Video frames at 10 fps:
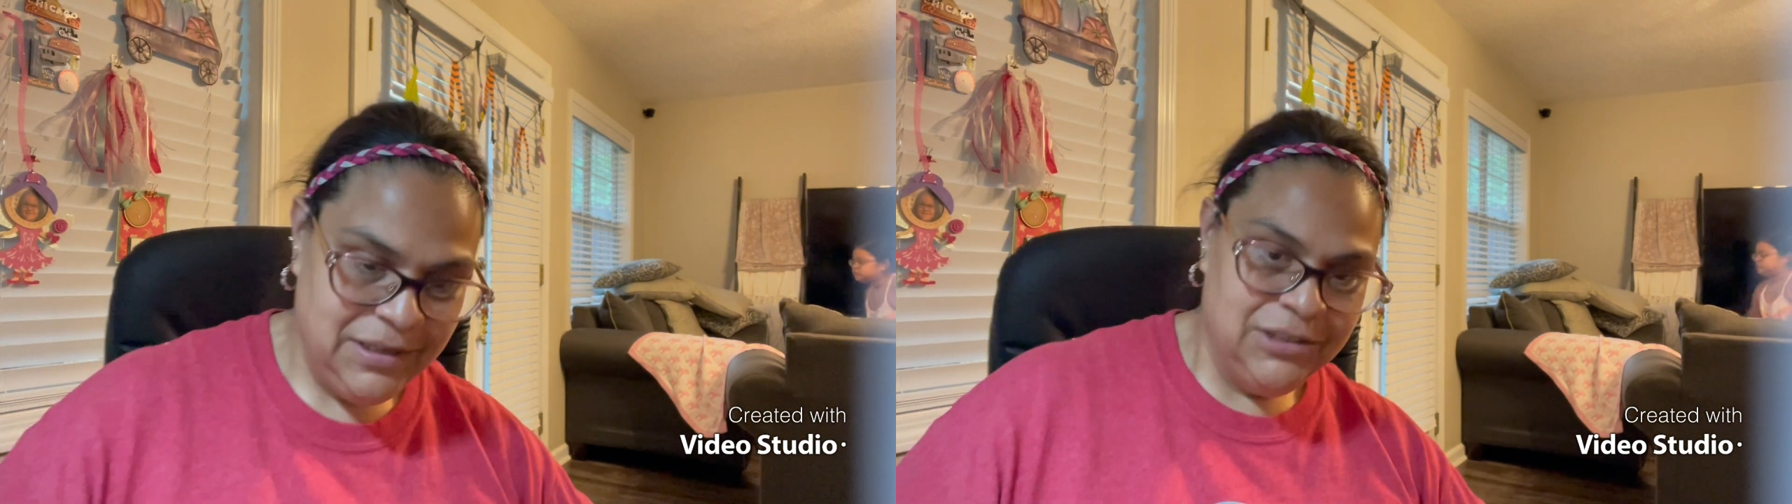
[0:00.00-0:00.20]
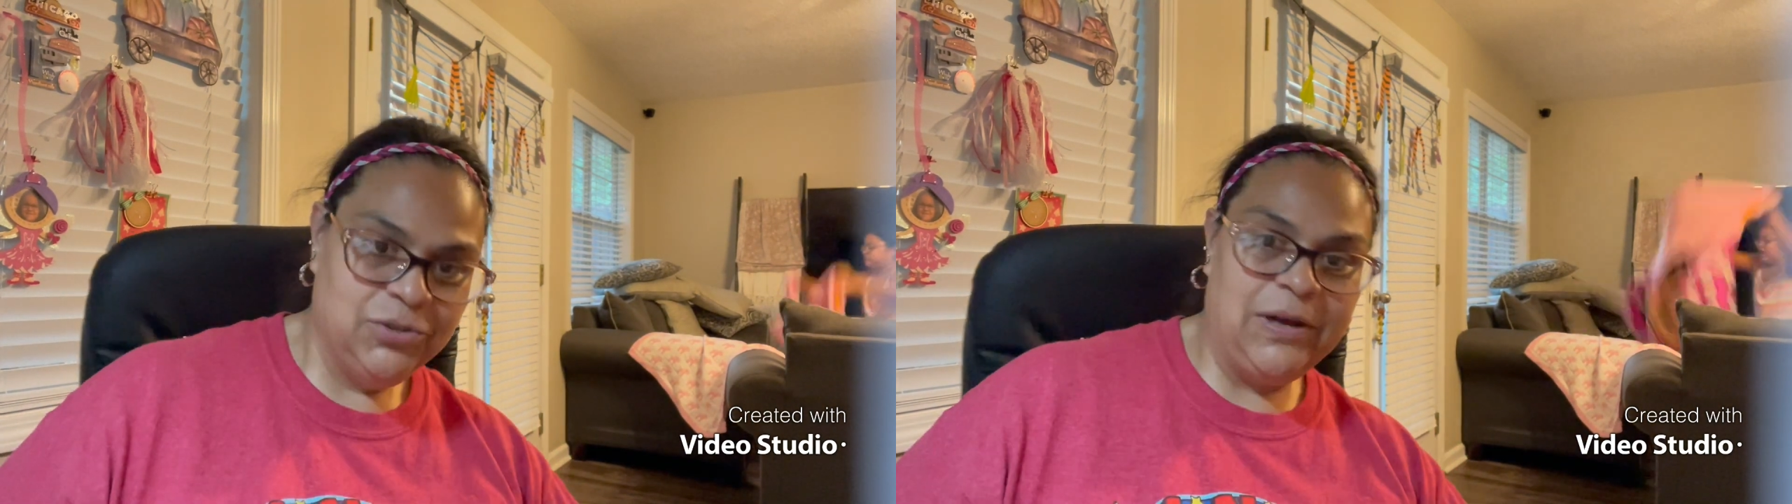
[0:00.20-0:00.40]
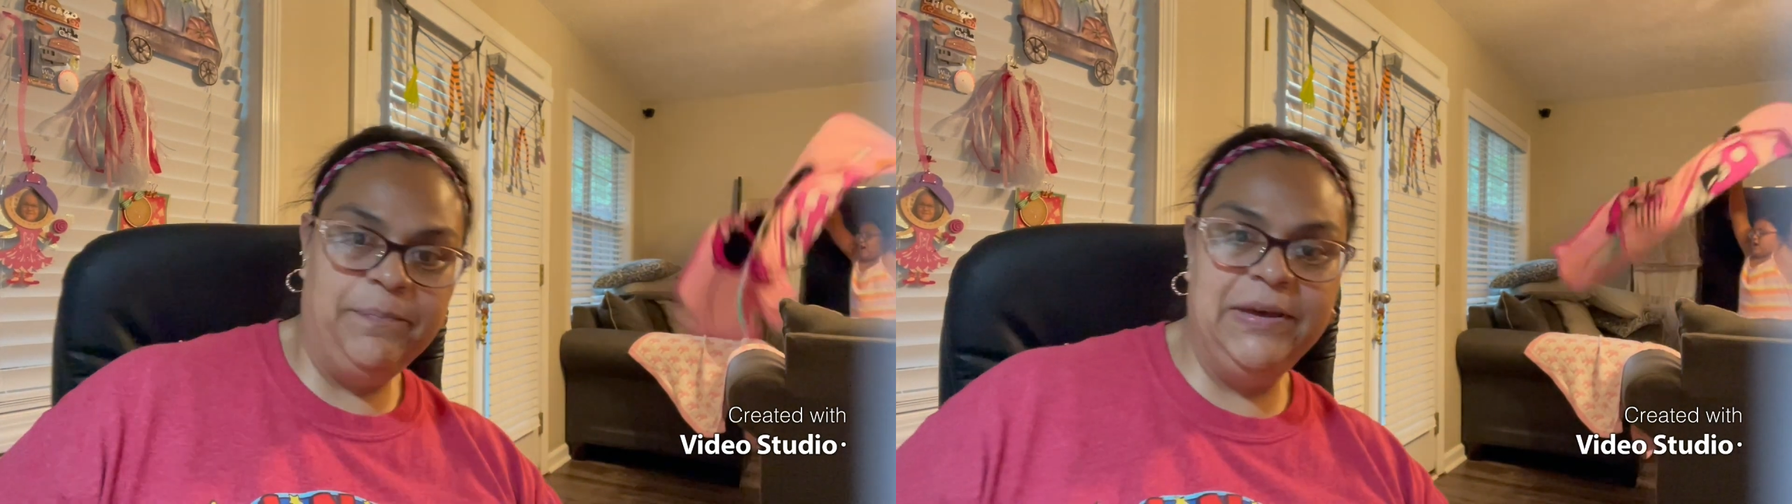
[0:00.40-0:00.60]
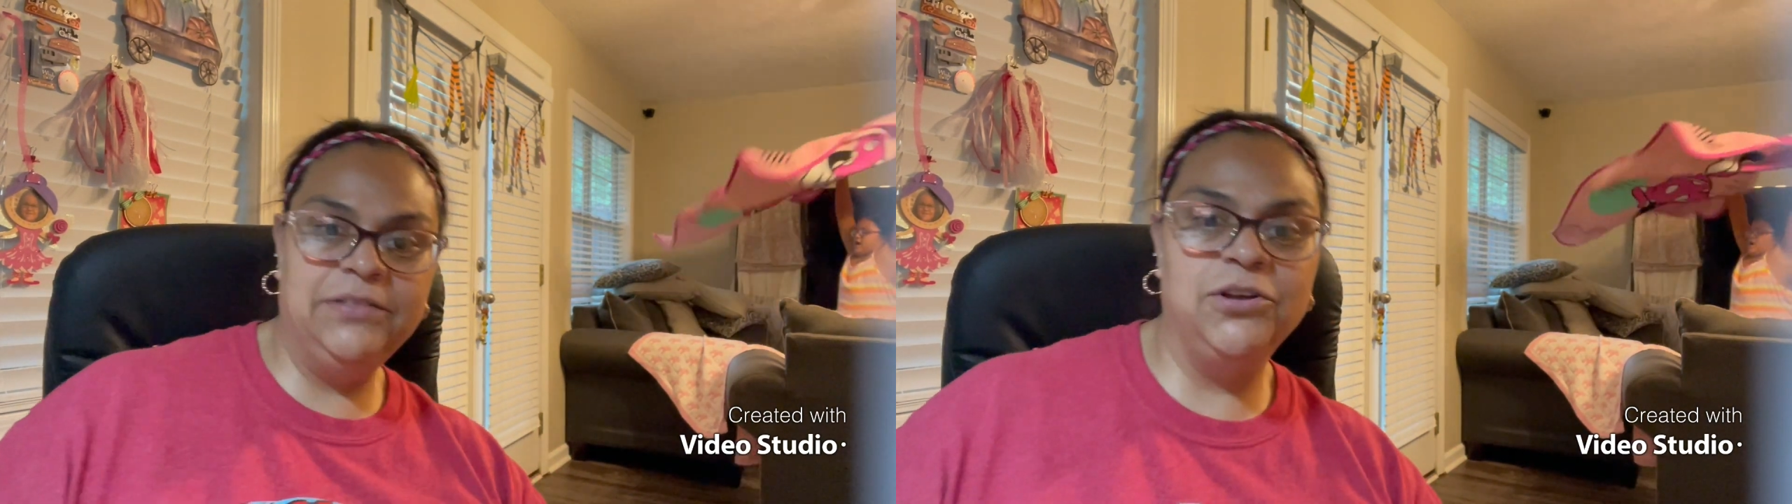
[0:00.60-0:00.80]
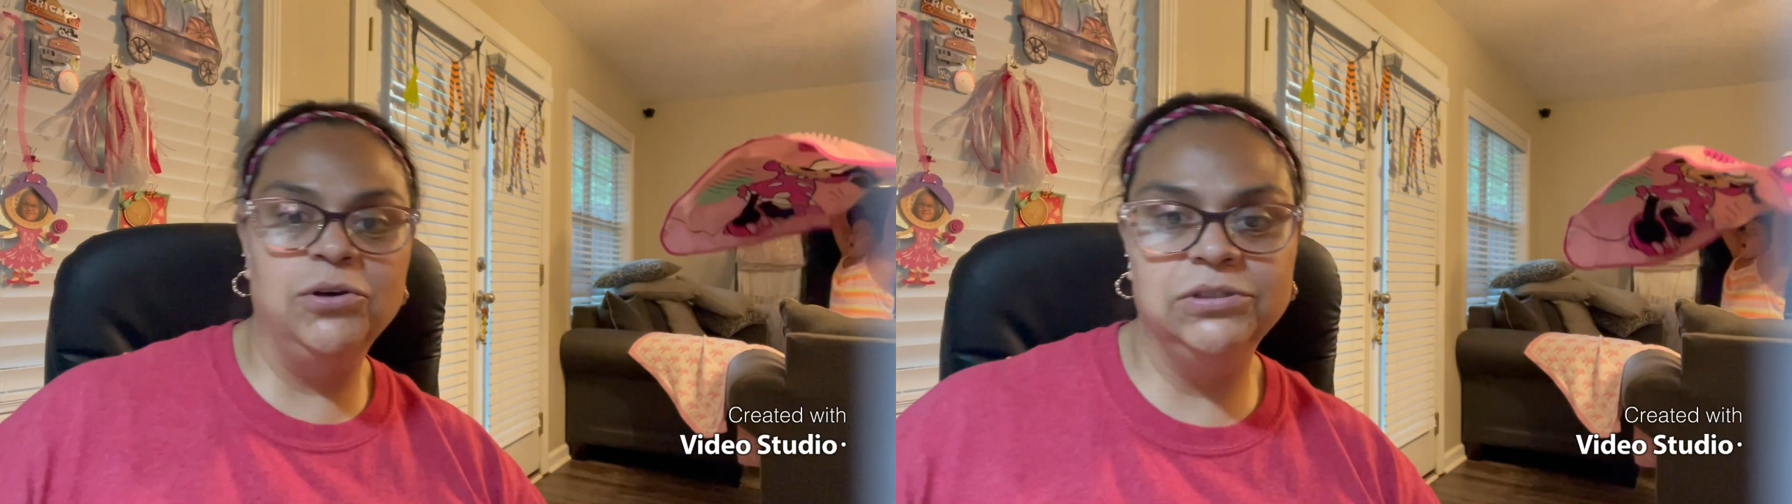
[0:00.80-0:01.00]
So I picked
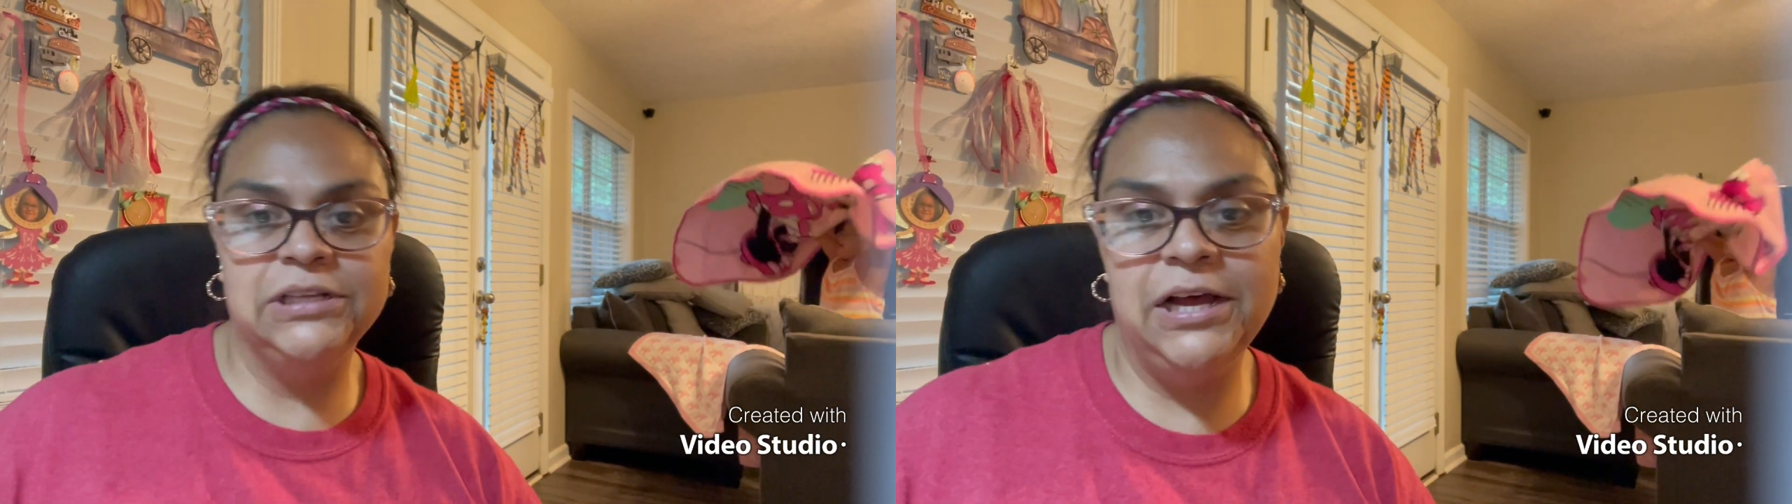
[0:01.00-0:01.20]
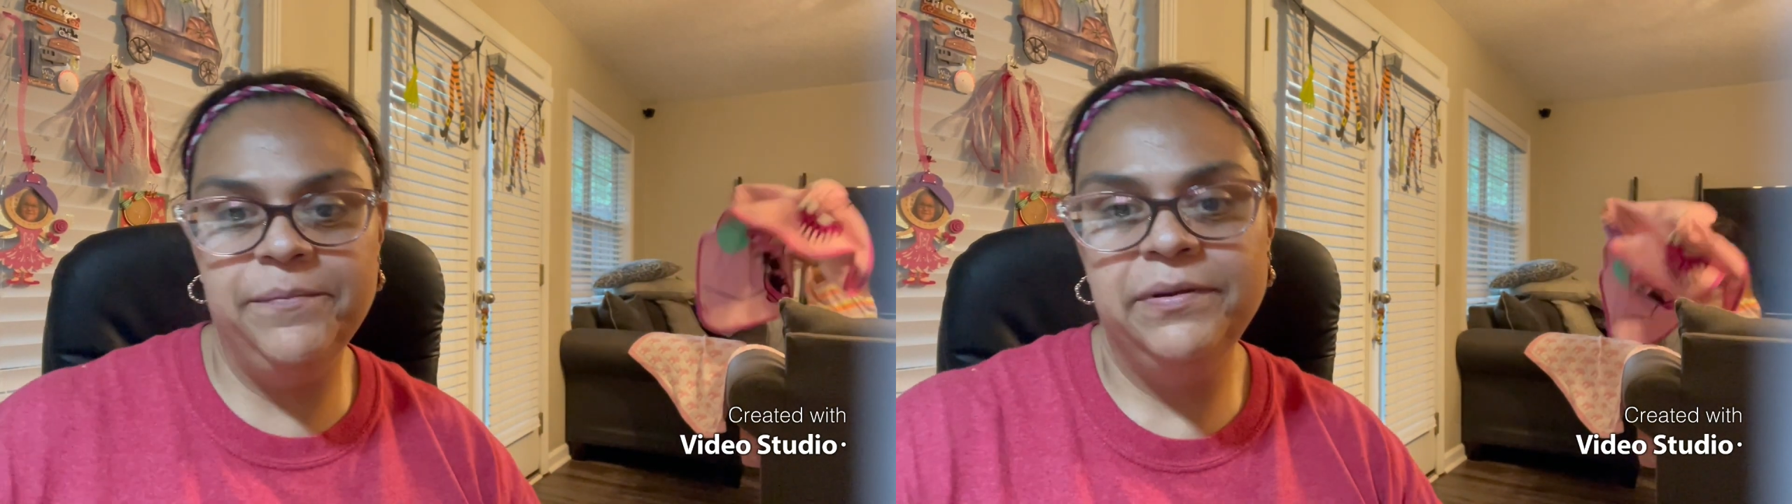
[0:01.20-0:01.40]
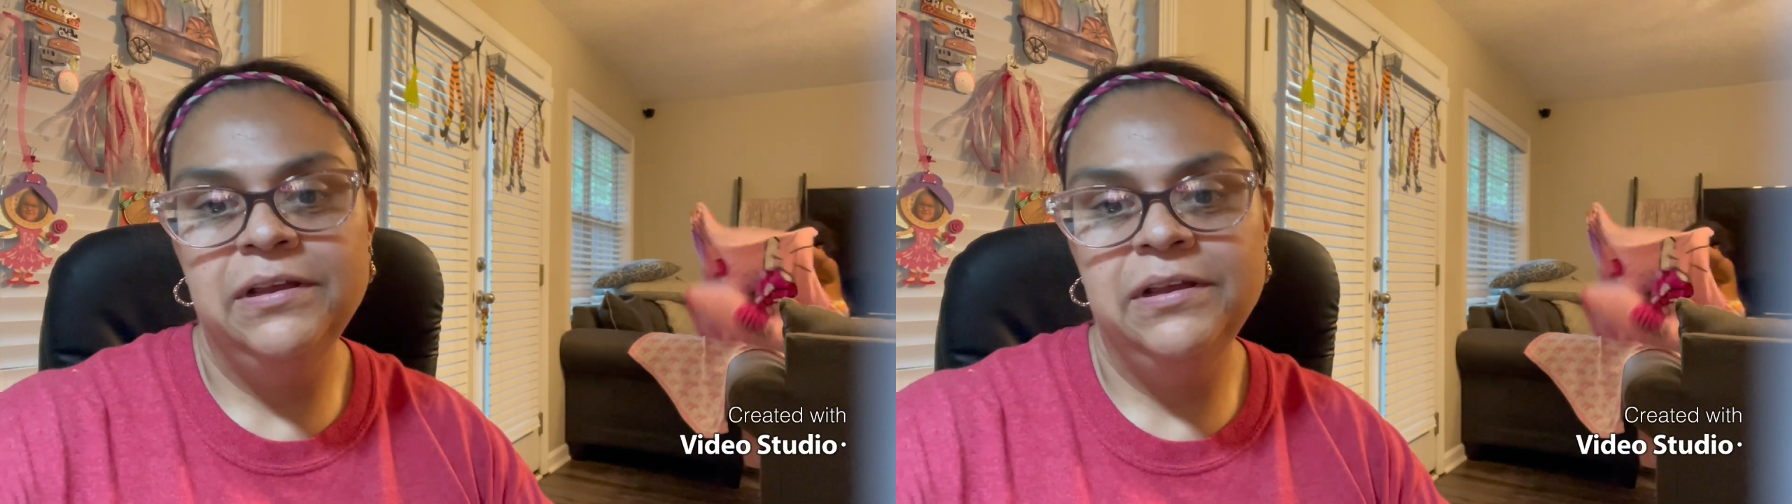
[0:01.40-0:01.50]
those up.